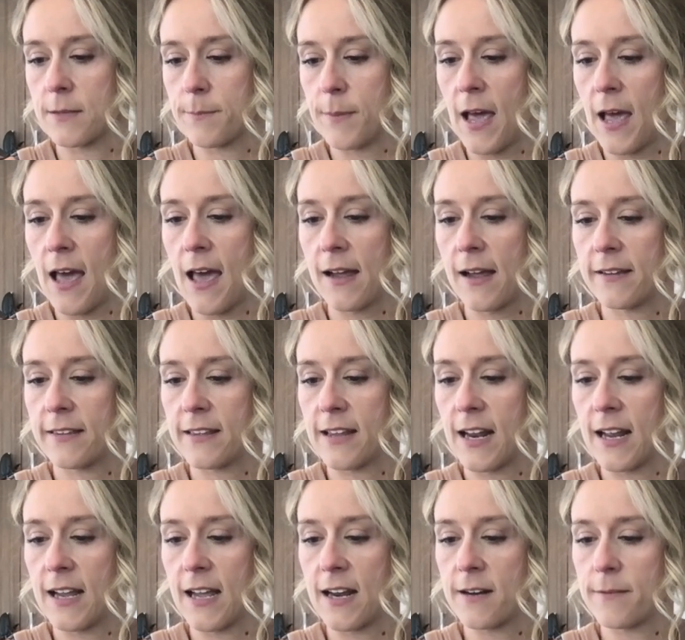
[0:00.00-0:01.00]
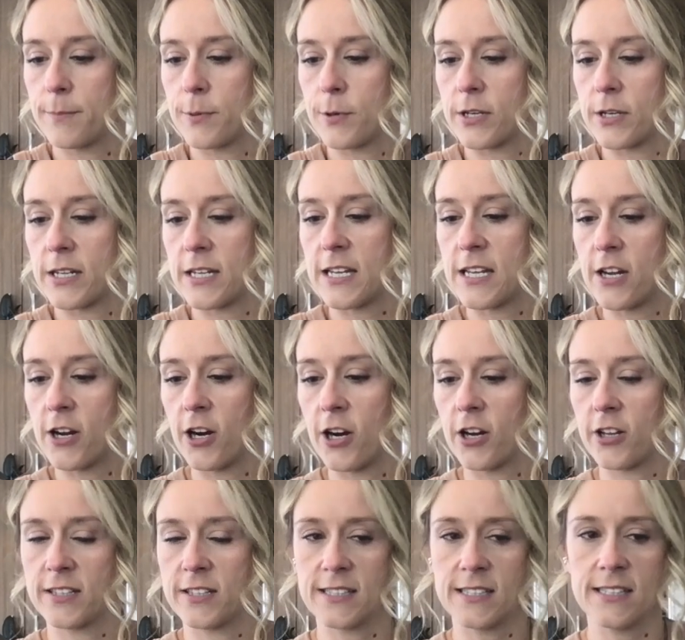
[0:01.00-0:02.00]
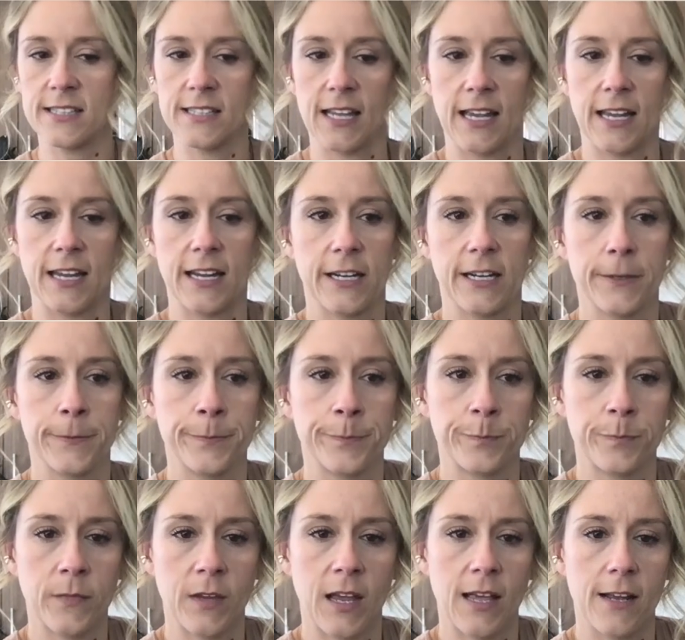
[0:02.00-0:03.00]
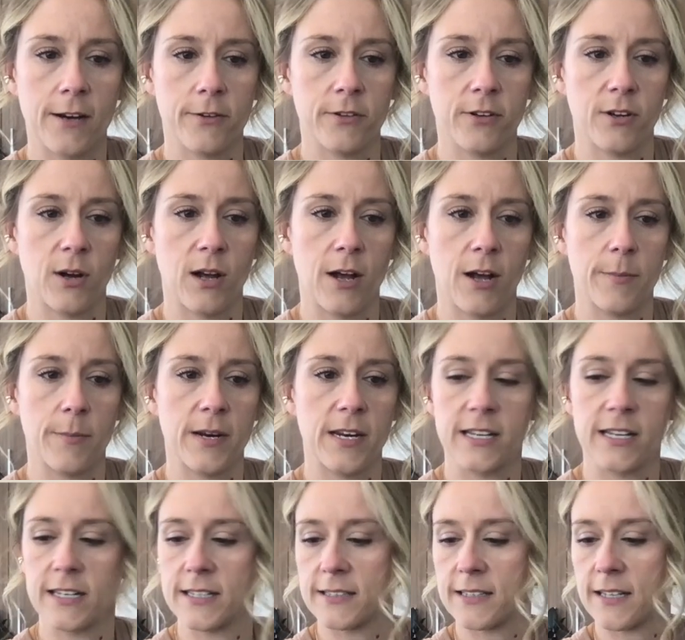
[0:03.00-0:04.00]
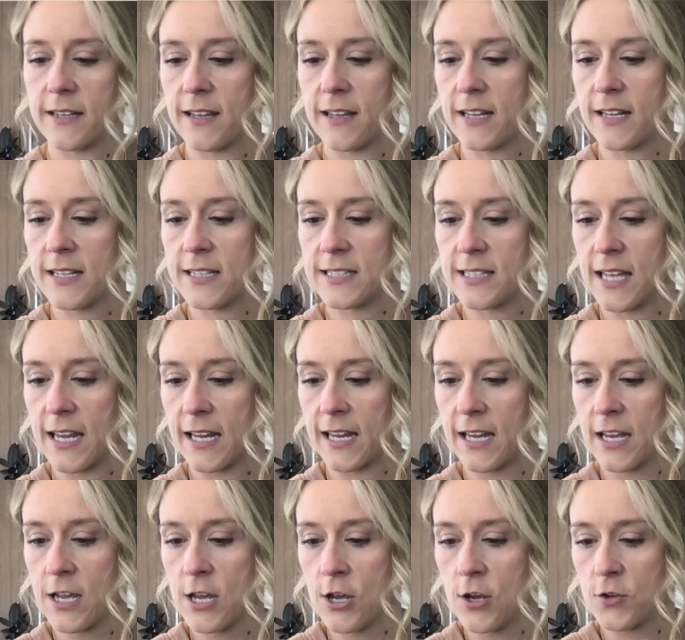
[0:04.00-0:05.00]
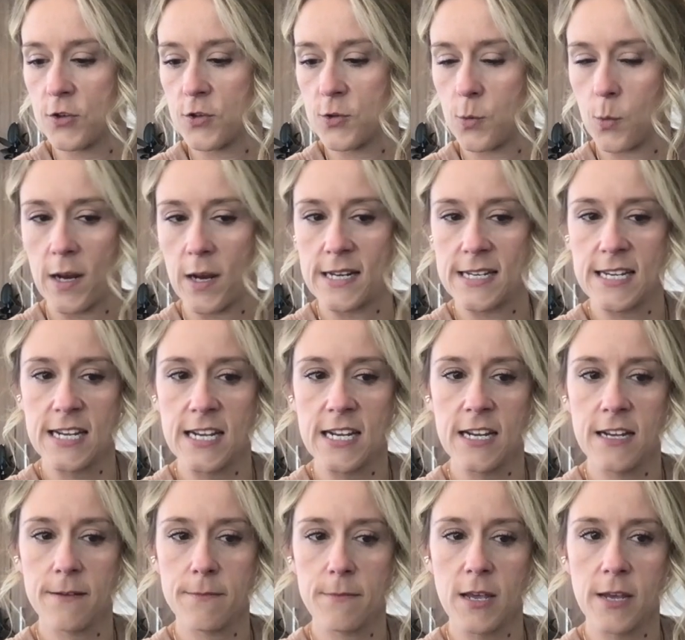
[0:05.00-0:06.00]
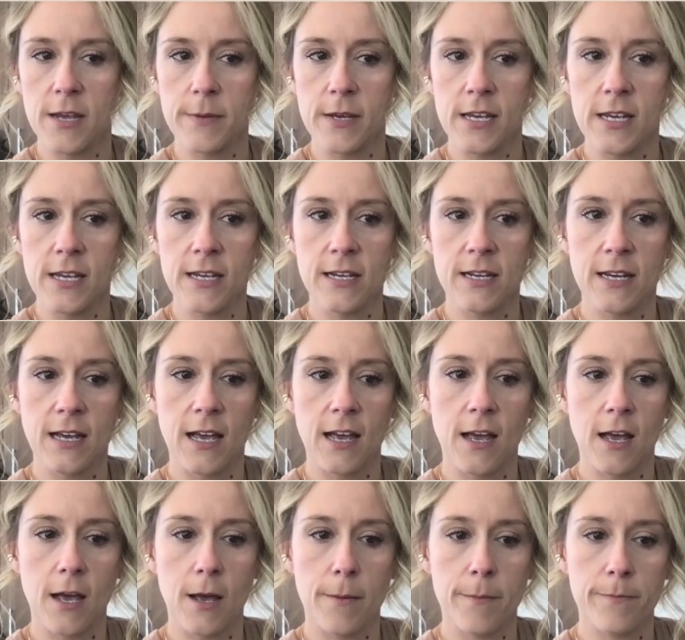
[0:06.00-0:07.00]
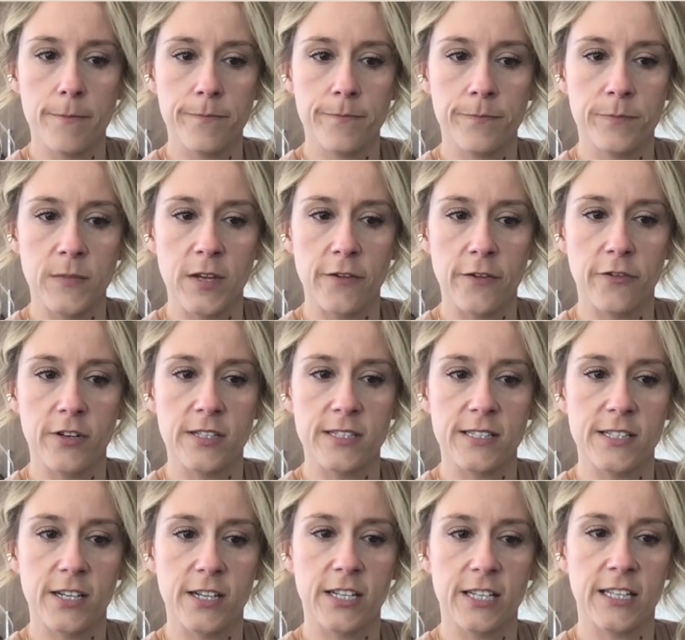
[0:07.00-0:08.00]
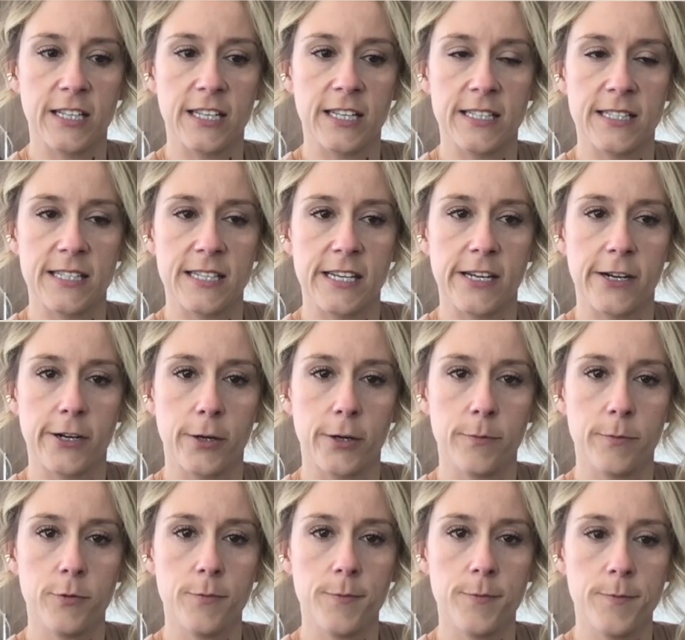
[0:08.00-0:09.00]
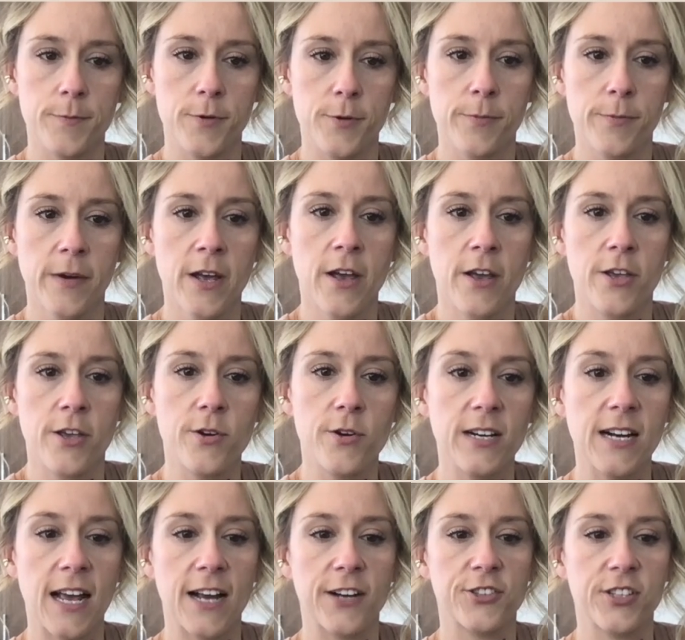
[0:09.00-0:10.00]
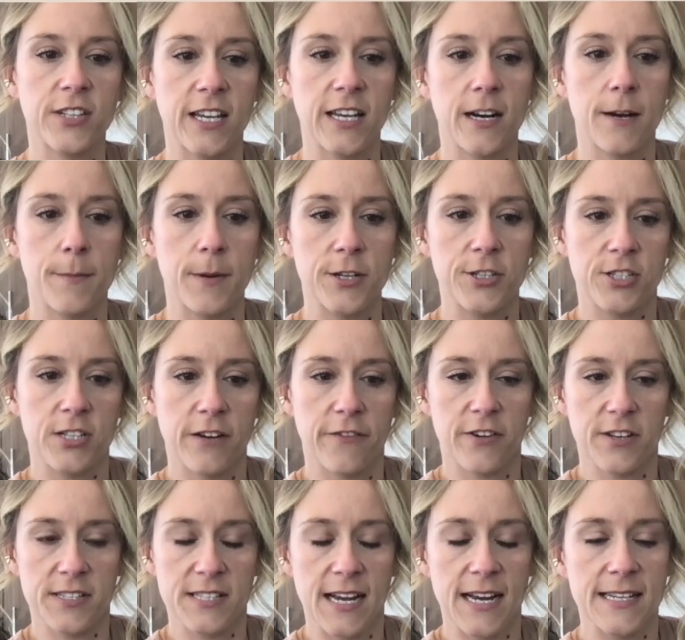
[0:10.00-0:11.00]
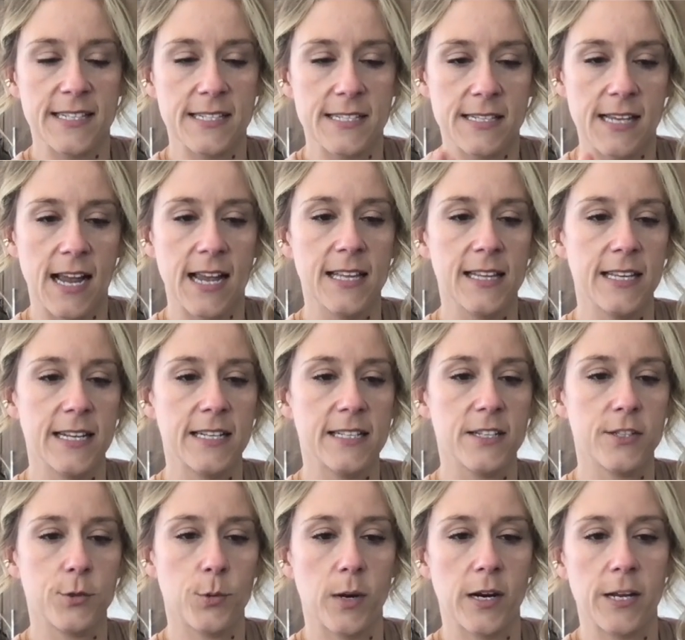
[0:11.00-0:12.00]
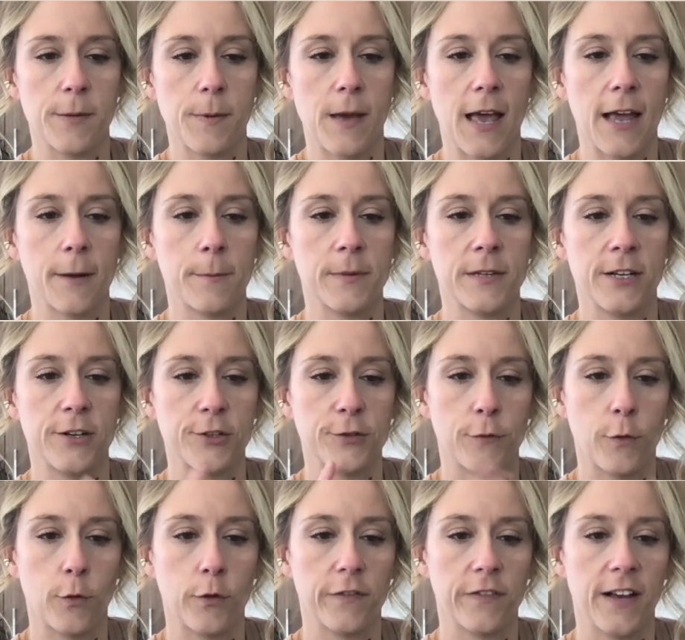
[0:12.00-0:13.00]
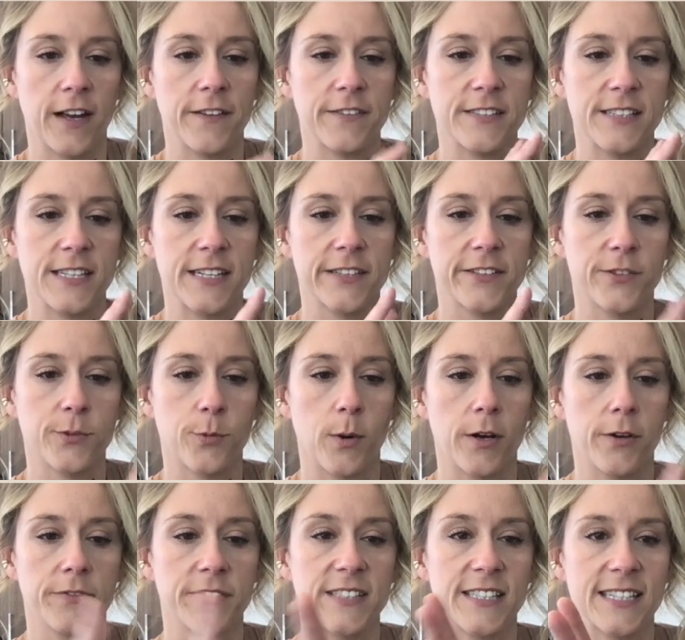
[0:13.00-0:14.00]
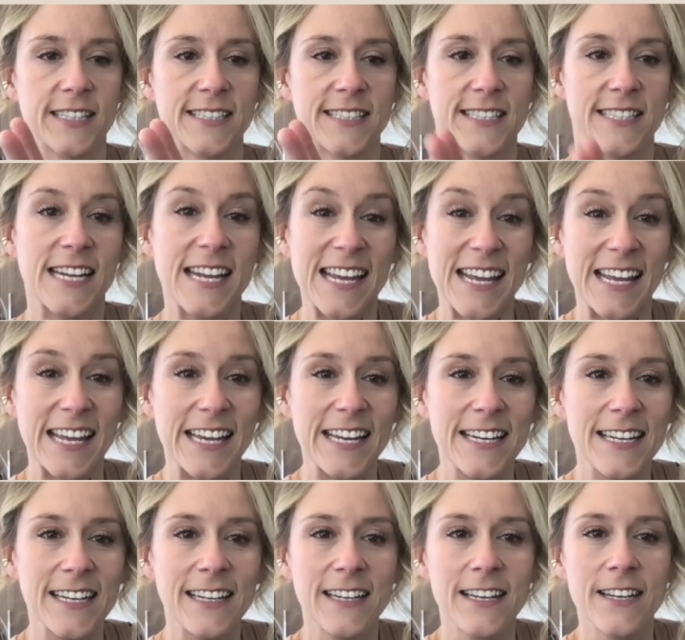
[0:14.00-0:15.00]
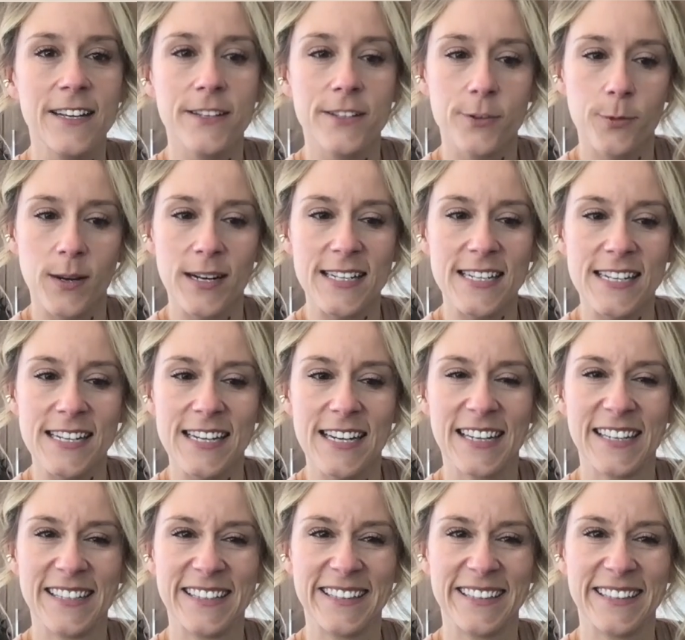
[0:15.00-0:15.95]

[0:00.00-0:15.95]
pack that I kind of put here. This is like, I don't know how many it is, I think it's like 20 maybe different succulents here. You can actually get a bunch of different sizes. I linked a 20 pack, but there's 4, 5, 6, 12, 16, 20.